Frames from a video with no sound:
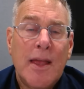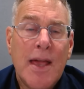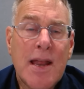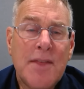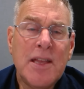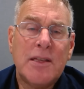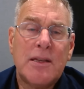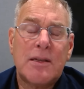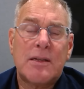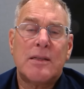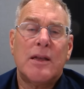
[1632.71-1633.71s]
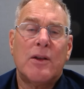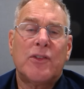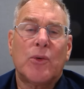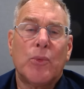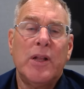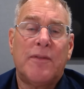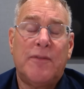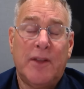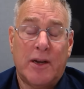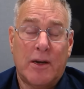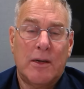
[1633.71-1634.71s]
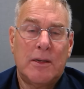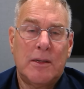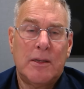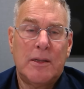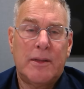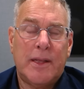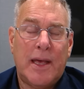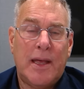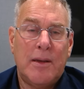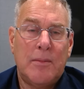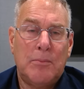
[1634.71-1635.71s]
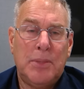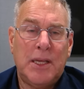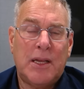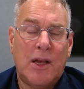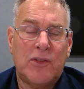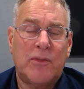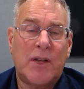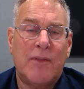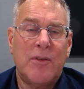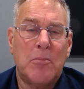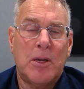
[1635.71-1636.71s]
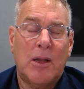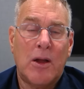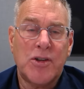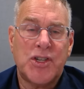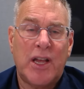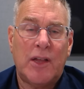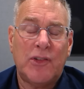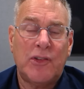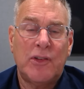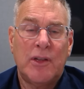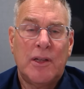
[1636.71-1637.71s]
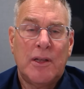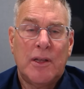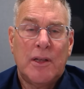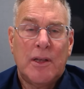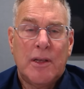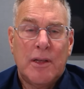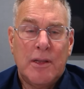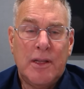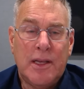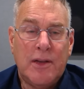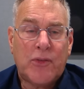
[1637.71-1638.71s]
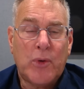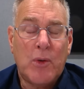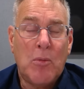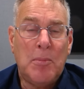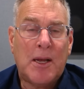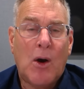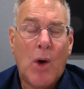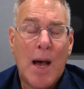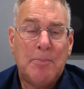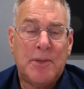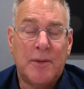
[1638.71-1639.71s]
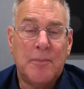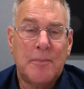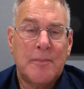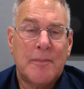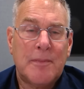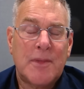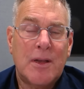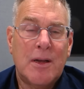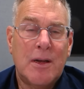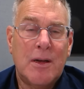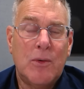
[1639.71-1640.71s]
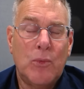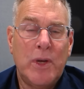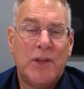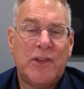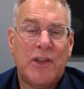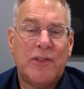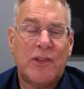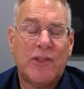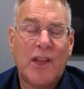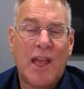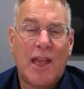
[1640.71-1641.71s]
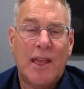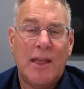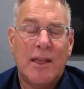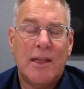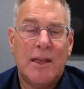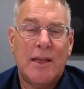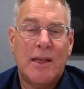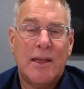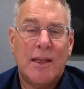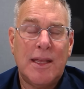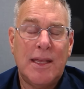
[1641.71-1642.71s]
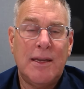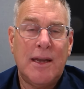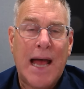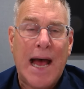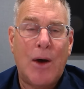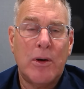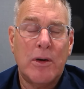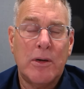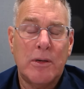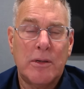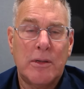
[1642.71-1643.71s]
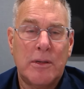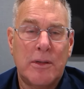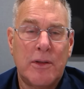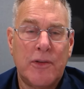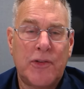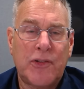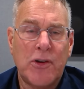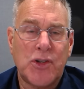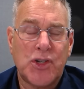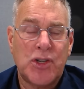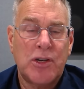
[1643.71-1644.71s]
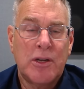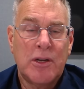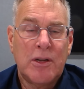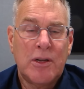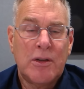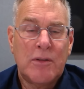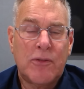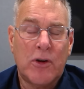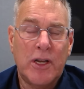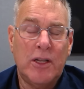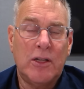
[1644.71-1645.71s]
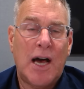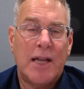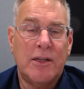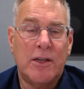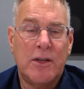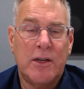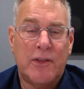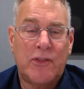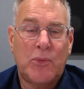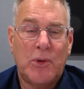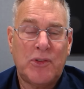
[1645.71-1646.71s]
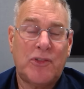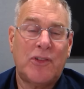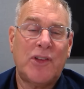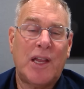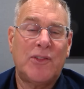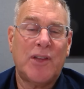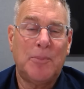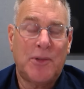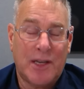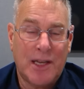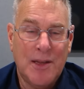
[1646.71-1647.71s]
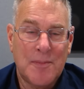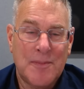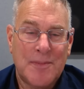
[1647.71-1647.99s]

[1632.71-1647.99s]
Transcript: And I think there is a real fear that because of government largesse, the industry will be co opted, uh, which is to say, uh, in our search for ill gotten goods, which is to say, subsidy,